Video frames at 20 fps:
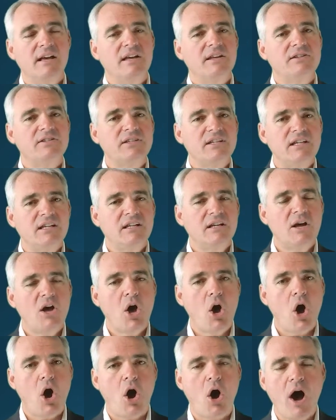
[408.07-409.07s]
See,
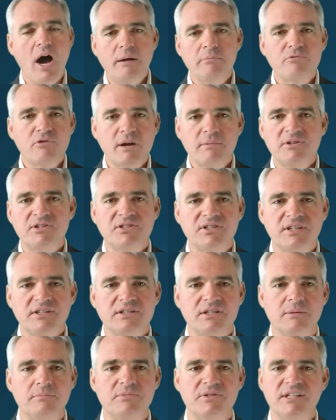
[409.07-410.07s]
on-premise
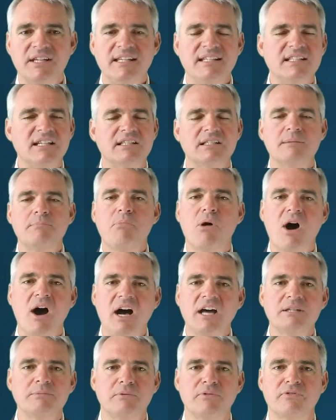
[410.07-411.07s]
systems, it's just
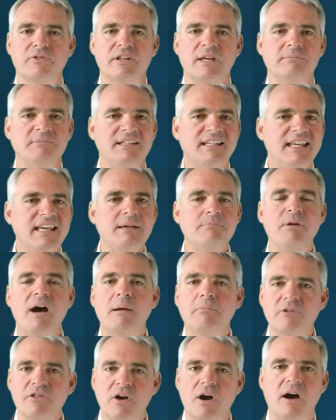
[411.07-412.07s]
impossible for them to keep
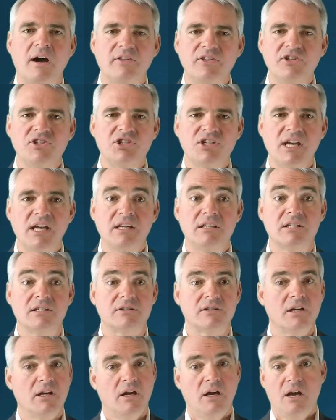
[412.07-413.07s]
up with all these
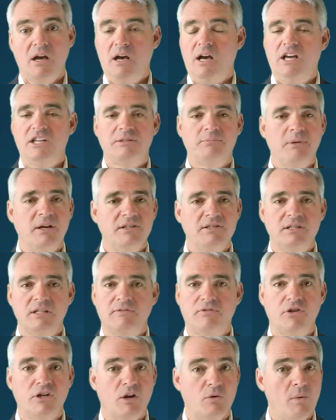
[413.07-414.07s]
changes. Especially if
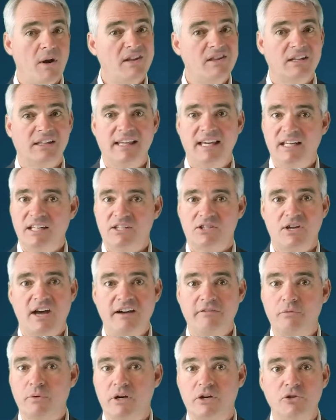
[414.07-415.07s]
you're not running the latest
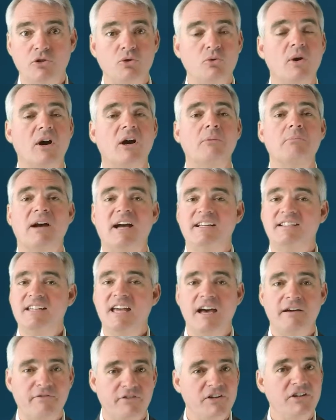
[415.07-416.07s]
software, you are by
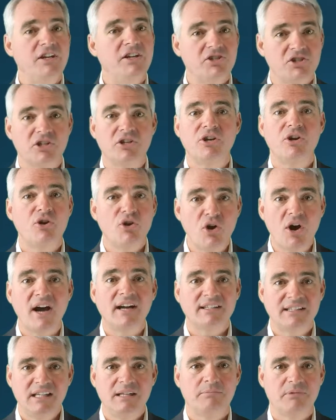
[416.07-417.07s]
definition
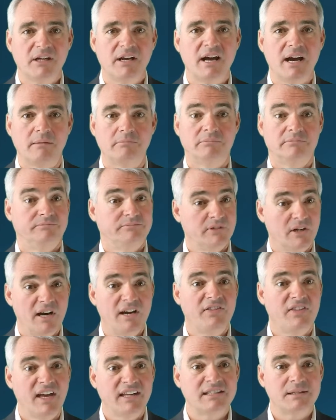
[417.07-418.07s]
not keeping up. All
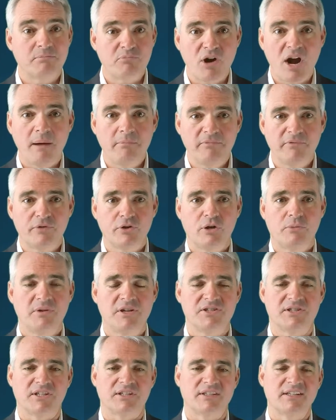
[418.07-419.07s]
right, that's a problem for your
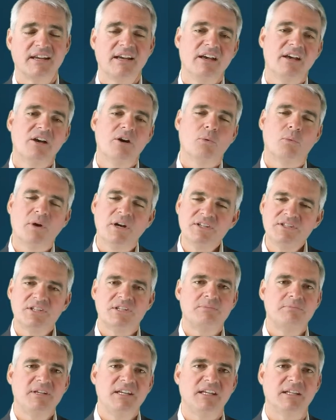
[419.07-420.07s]
business. What does
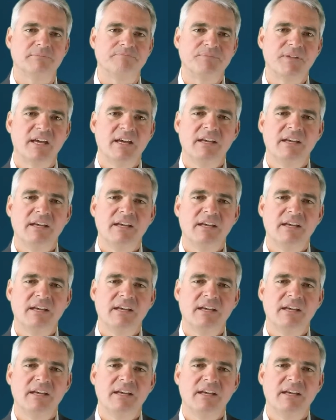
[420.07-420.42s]
this mean?